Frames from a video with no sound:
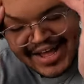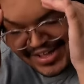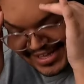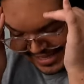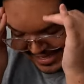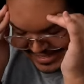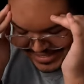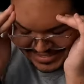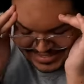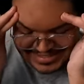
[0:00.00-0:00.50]

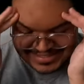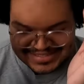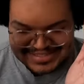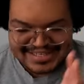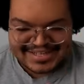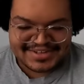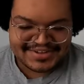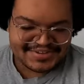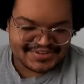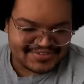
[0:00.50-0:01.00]
Okay,
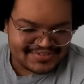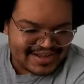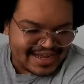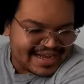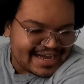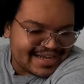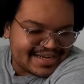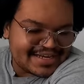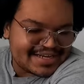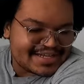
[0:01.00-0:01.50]
so
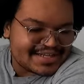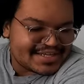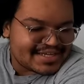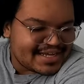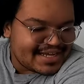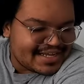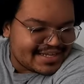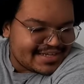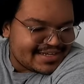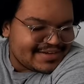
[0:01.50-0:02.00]
I got another
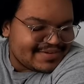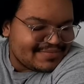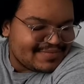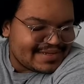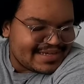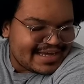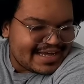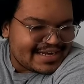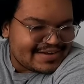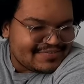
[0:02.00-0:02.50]
color,
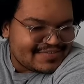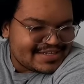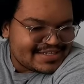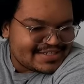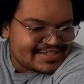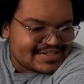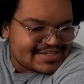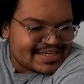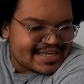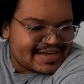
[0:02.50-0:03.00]
but I don't want
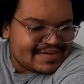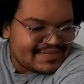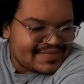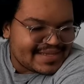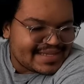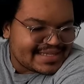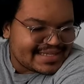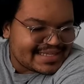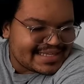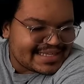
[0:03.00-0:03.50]
to show
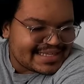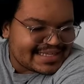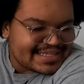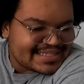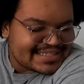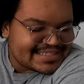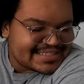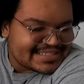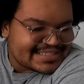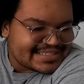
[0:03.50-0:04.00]
y'all
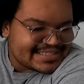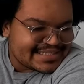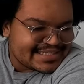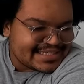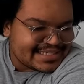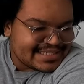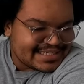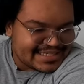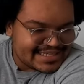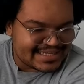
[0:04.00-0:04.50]
because...
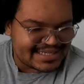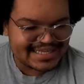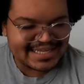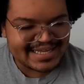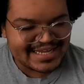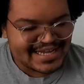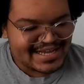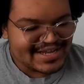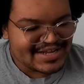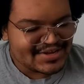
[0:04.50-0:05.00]

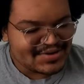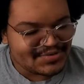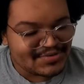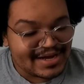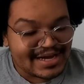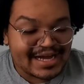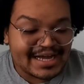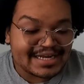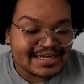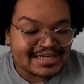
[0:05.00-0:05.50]

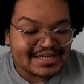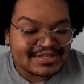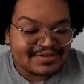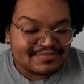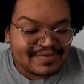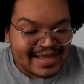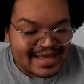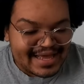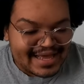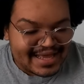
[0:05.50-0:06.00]
Or I got
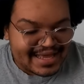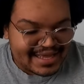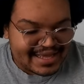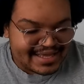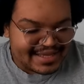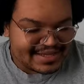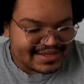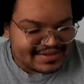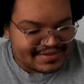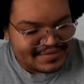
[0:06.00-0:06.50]
another
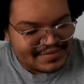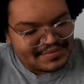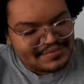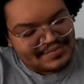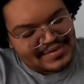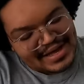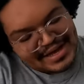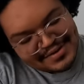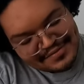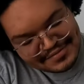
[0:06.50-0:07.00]
bag,
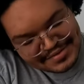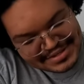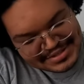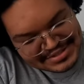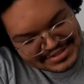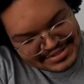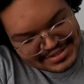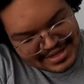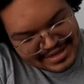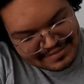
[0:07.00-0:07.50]
but I don't want to
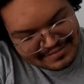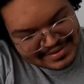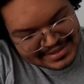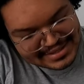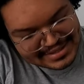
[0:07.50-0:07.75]
show y'all